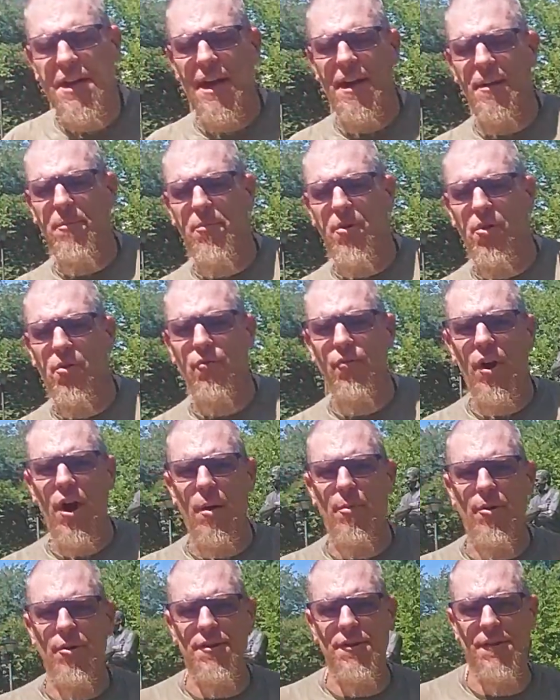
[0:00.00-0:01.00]
Cannonball
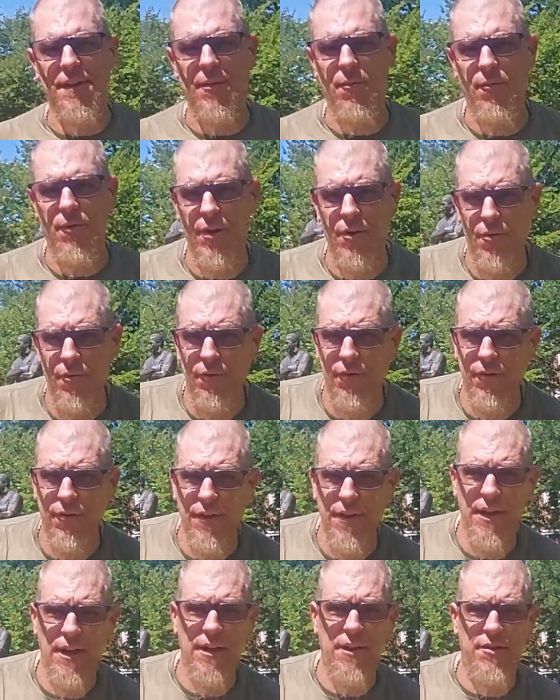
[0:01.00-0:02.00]
Roberts that went over
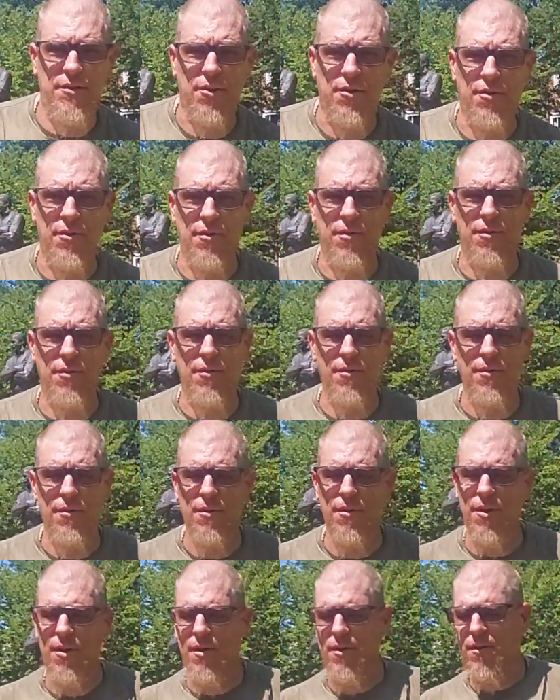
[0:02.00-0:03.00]
the turn
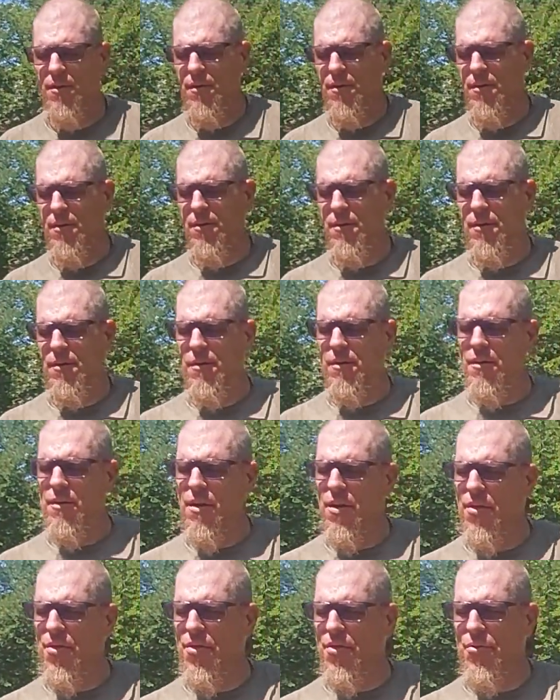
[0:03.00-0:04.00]

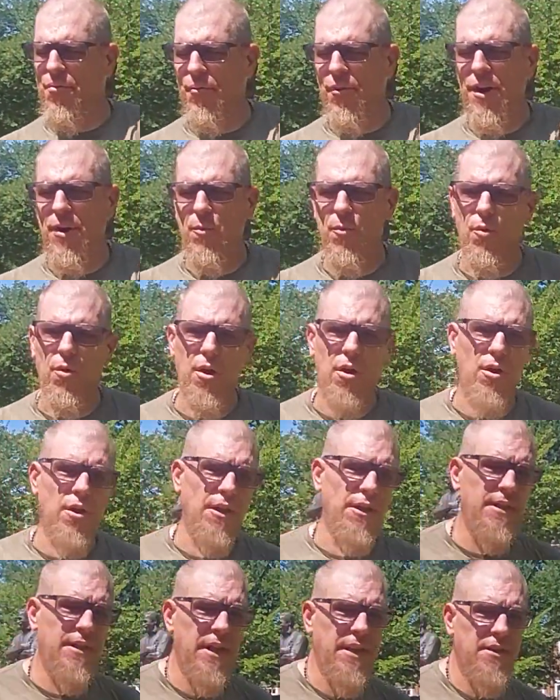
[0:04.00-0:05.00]
three wall
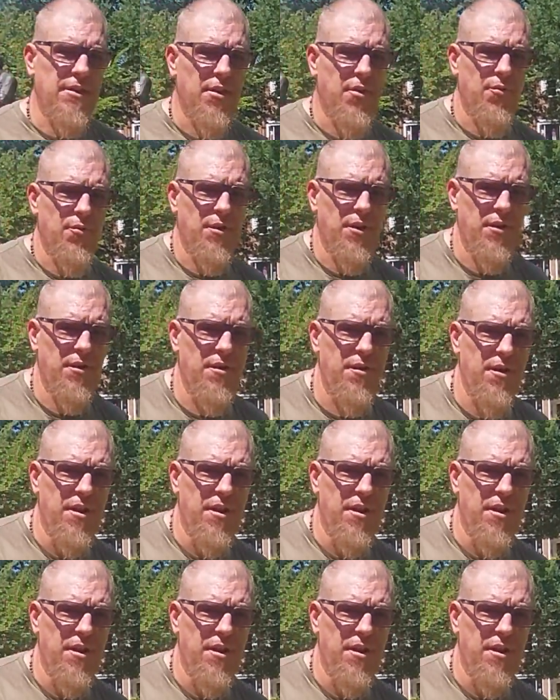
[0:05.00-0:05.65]
in Daytona